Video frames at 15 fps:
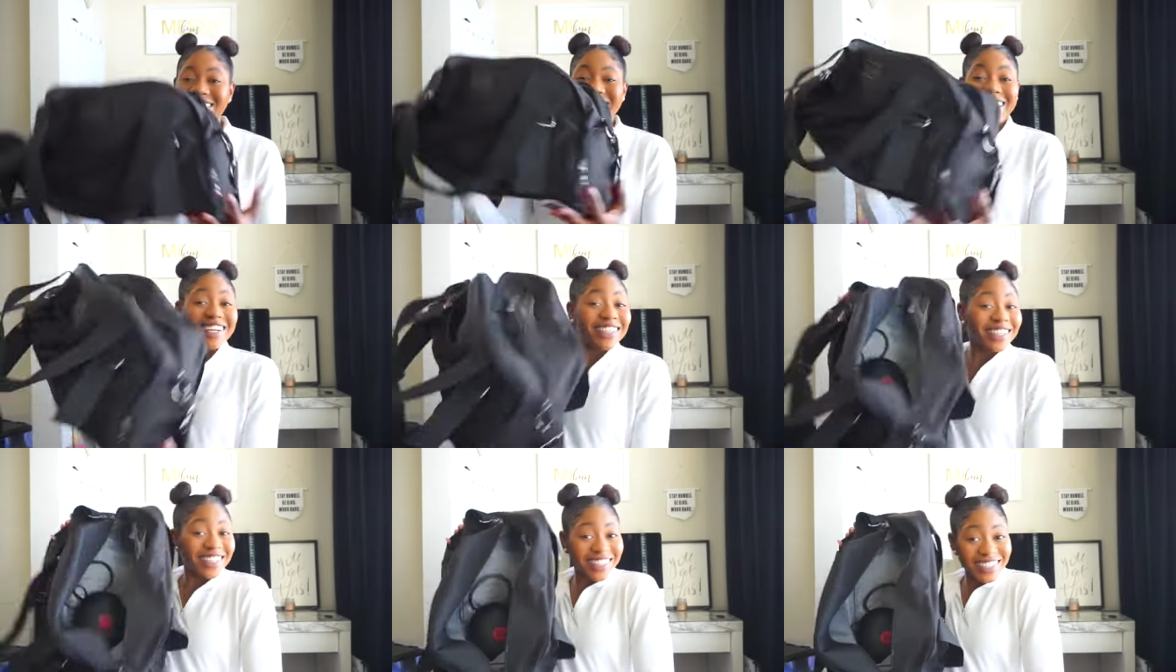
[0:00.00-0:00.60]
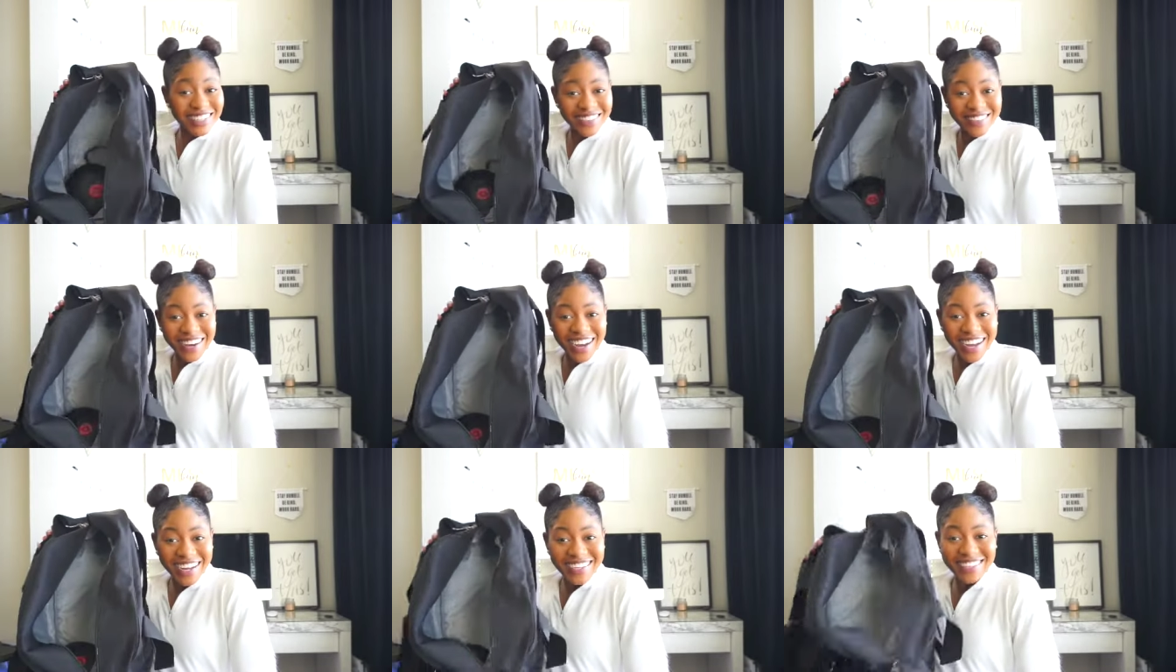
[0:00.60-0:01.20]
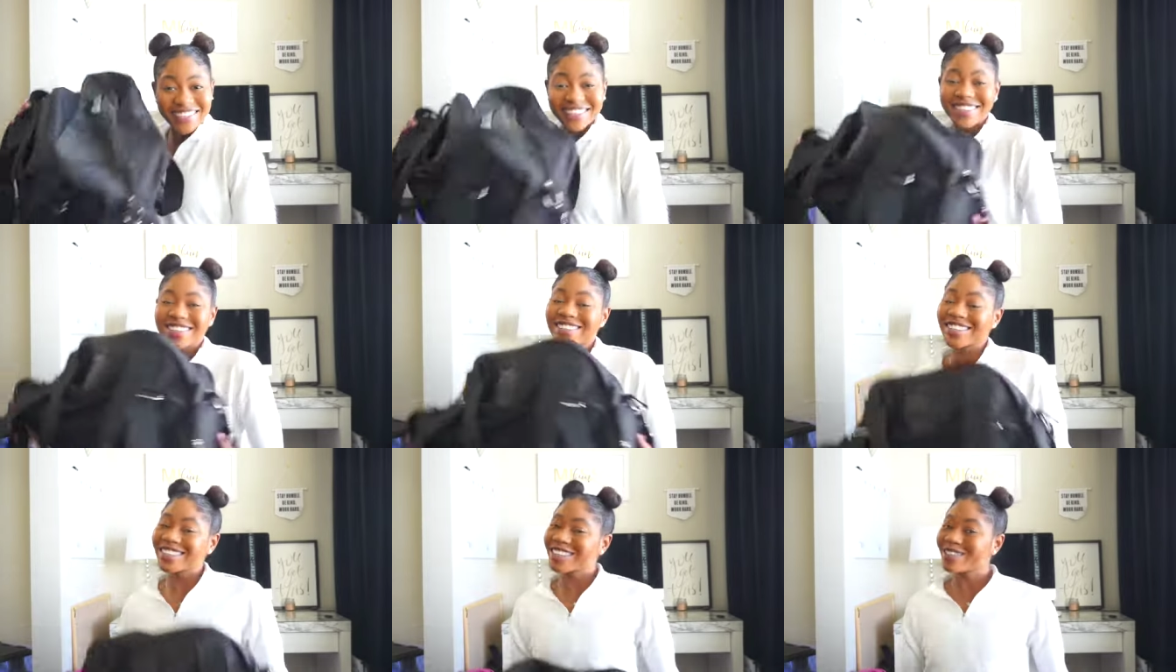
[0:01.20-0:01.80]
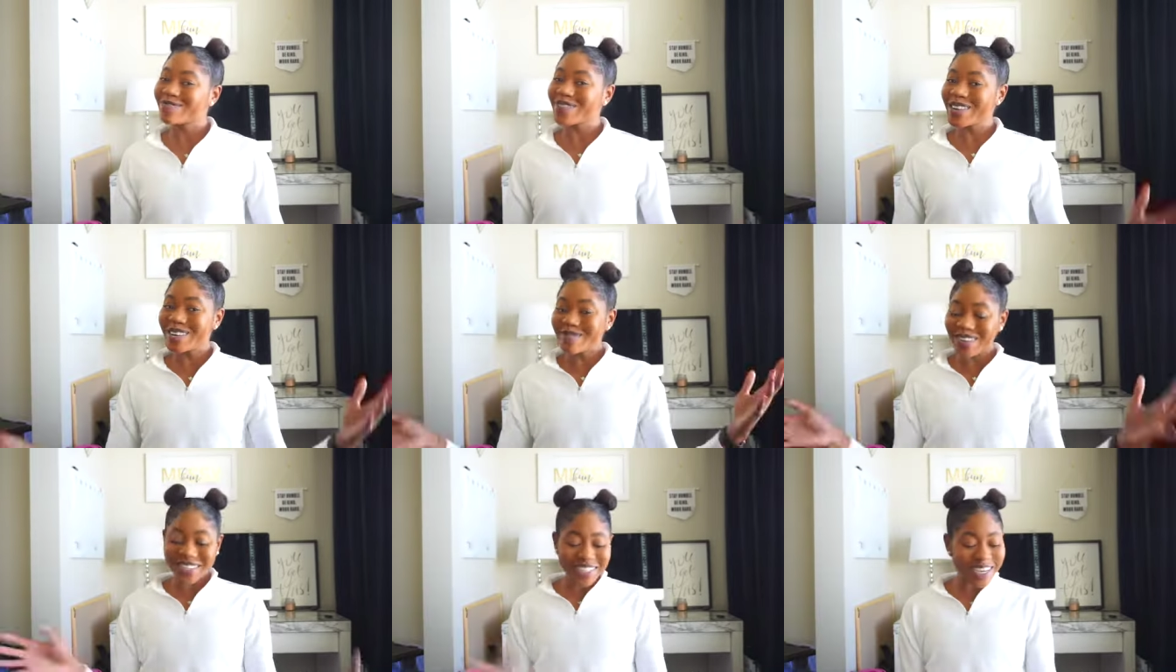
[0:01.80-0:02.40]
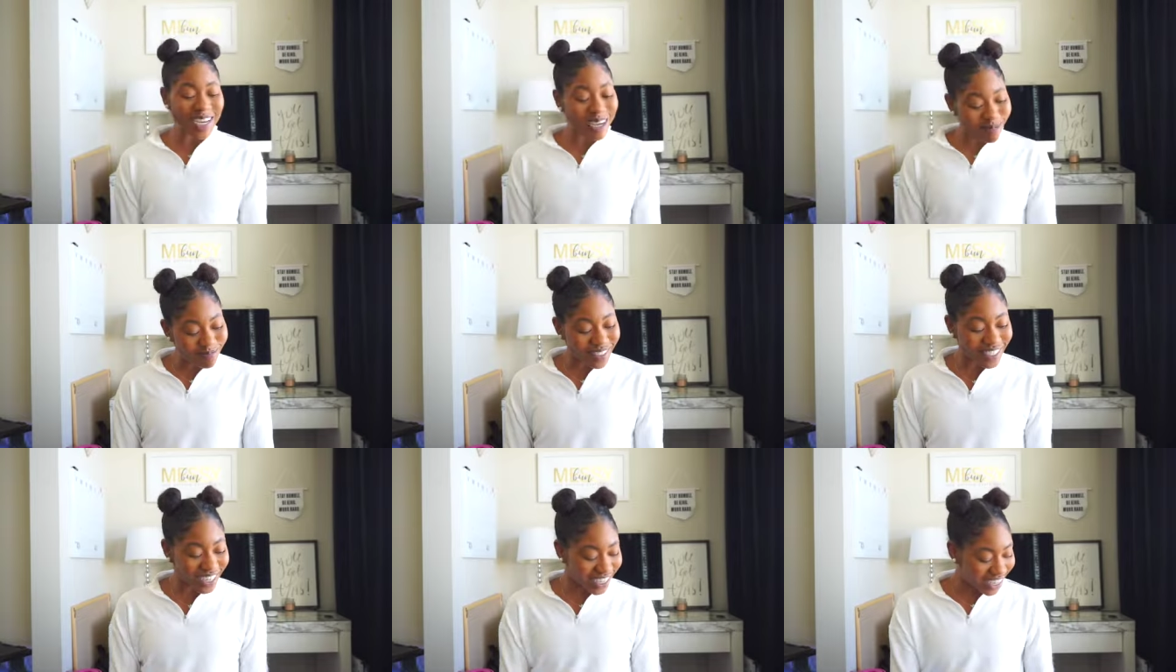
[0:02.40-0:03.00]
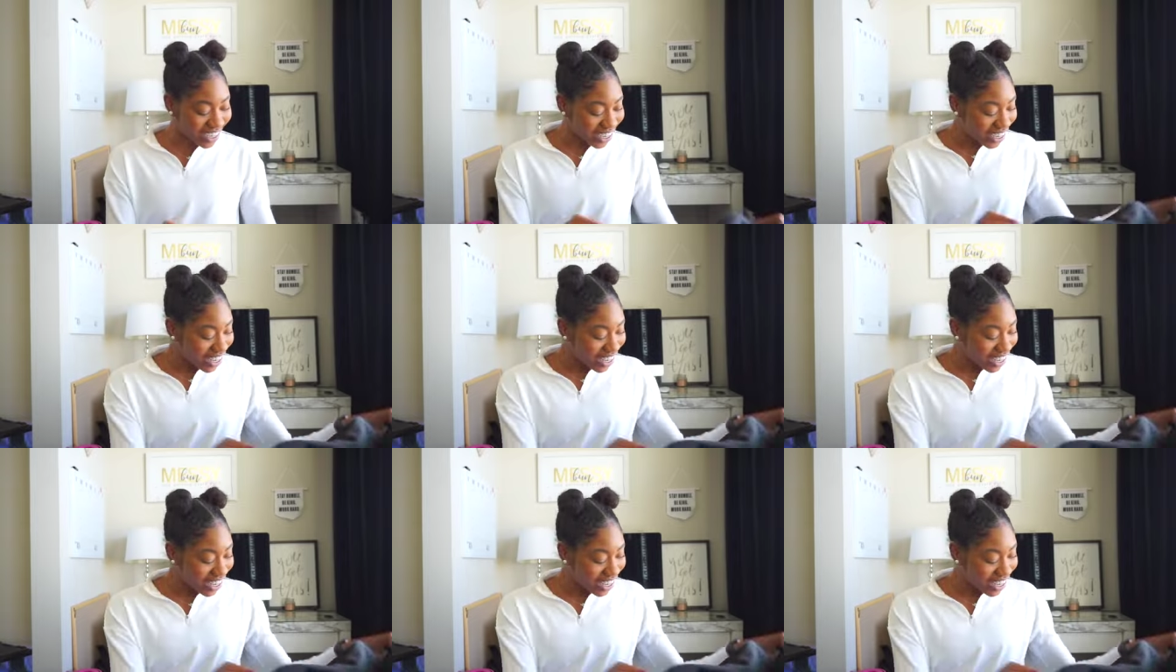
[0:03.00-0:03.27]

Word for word: that is it you guys shoe is pretty much empty